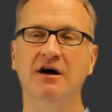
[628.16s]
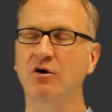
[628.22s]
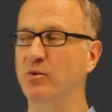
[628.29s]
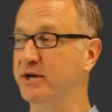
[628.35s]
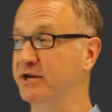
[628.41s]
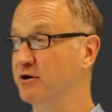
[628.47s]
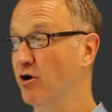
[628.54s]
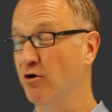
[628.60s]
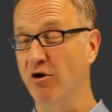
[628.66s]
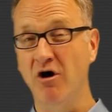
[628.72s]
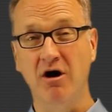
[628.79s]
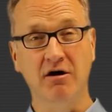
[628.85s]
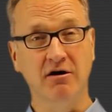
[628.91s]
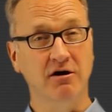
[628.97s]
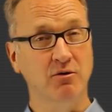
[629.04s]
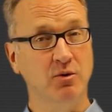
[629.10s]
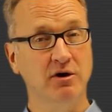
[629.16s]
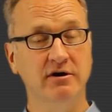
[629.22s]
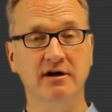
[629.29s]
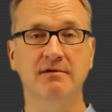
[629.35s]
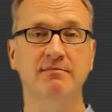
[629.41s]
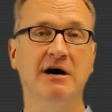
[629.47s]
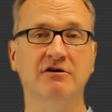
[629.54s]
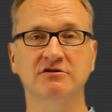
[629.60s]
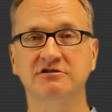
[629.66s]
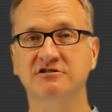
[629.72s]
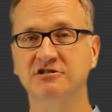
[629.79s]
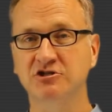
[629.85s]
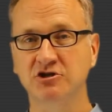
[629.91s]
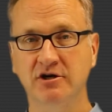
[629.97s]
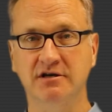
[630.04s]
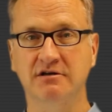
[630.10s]
We no longer worry about
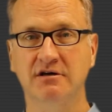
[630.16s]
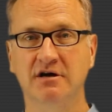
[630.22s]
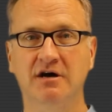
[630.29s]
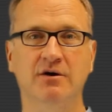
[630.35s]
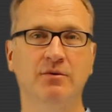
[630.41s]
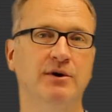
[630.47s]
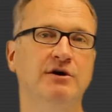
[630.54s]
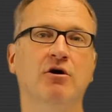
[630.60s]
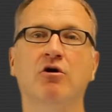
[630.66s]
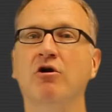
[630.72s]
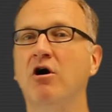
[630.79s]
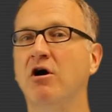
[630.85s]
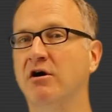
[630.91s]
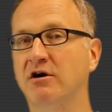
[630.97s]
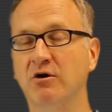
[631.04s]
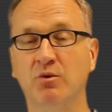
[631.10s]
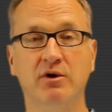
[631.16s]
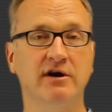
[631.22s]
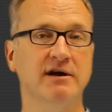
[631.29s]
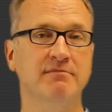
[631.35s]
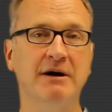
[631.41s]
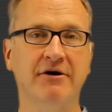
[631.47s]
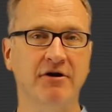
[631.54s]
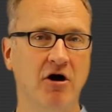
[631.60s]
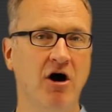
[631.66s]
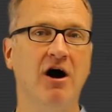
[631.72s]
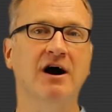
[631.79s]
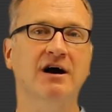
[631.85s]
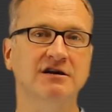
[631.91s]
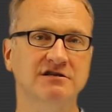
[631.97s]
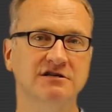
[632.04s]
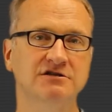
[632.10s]
soot. We no longer worry about
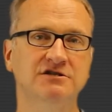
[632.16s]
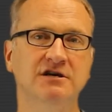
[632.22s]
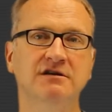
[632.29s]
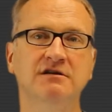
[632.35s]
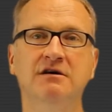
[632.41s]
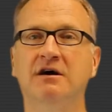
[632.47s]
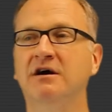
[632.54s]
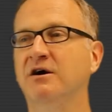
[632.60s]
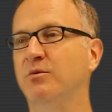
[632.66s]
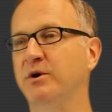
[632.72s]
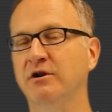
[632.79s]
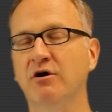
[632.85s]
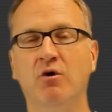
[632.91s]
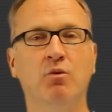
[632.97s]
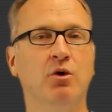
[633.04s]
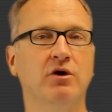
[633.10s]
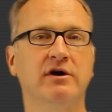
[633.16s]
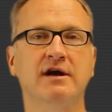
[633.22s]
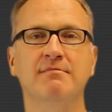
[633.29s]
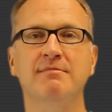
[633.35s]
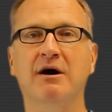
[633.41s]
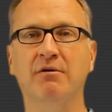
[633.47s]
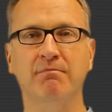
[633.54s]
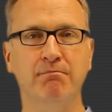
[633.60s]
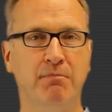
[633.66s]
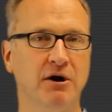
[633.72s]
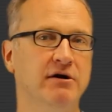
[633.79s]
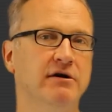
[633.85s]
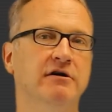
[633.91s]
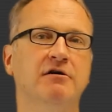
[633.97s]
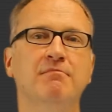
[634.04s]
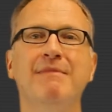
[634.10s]
oxygen. We don't worry about
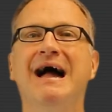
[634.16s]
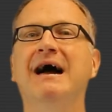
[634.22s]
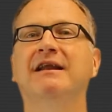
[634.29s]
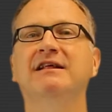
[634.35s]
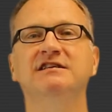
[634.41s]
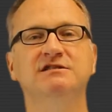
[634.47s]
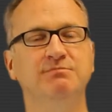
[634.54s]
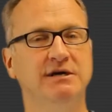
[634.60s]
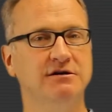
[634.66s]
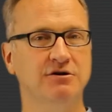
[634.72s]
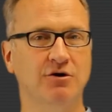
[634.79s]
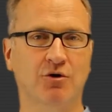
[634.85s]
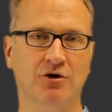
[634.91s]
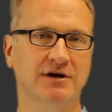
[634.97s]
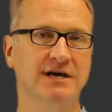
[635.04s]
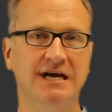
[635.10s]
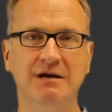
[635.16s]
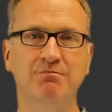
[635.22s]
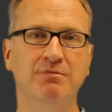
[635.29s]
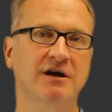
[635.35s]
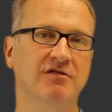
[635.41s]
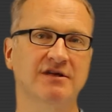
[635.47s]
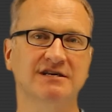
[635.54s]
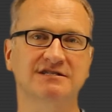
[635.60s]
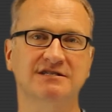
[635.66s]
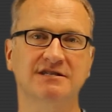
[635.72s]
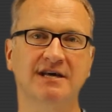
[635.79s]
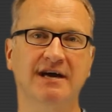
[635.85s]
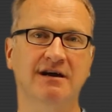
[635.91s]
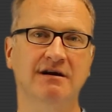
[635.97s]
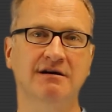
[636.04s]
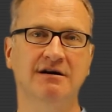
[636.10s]
burner management or keeping this
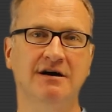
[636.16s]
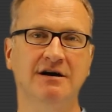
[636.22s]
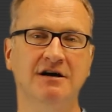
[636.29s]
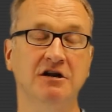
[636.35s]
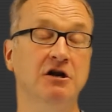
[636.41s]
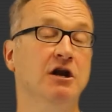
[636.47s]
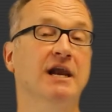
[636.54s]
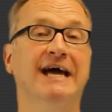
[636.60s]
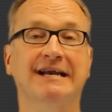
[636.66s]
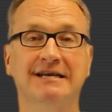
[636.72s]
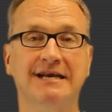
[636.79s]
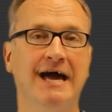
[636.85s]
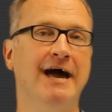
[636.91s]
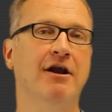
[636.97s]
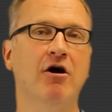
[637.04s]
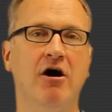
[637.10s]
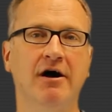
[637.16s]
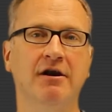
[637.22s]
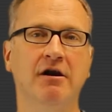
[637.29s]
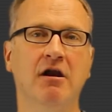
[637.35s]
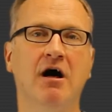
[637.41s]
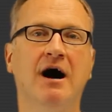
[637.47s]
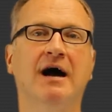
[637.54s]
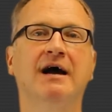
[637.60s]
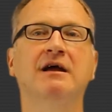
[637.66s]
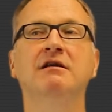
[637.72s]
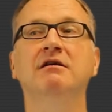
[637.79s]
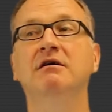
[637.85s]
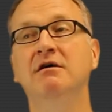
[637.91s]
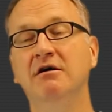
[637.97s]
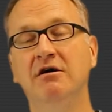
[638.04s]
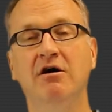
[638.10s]
thing lit and
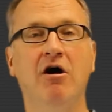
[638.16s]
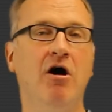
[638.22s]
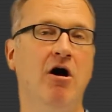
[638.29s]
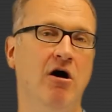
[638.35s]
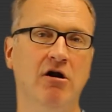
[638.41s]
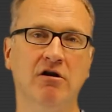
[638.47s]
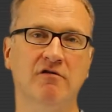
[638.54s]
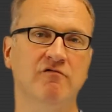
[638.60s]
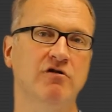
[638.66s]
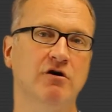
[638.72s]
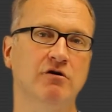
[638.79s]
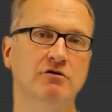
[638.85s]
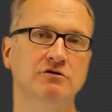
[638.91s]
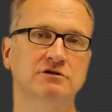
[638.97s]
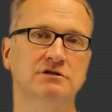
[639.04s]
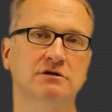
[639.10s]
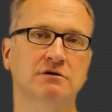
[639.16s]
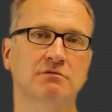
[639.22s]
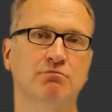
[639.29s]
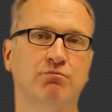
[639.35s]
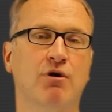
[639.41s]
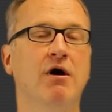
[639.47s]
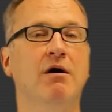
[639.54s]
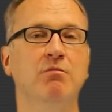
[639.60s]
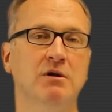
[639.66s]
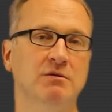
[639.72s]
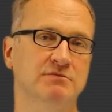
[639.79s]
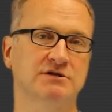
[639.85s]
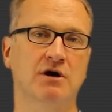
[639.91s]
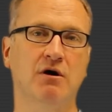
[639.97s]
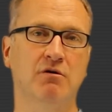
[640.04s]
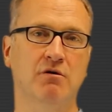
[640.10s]
online. All of those
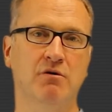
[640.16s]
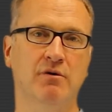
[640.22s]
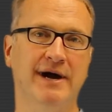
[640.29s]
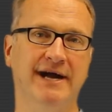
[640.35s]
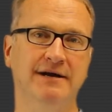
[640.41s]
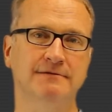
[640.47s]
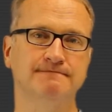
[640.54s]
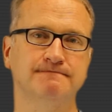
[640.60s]
problems go away.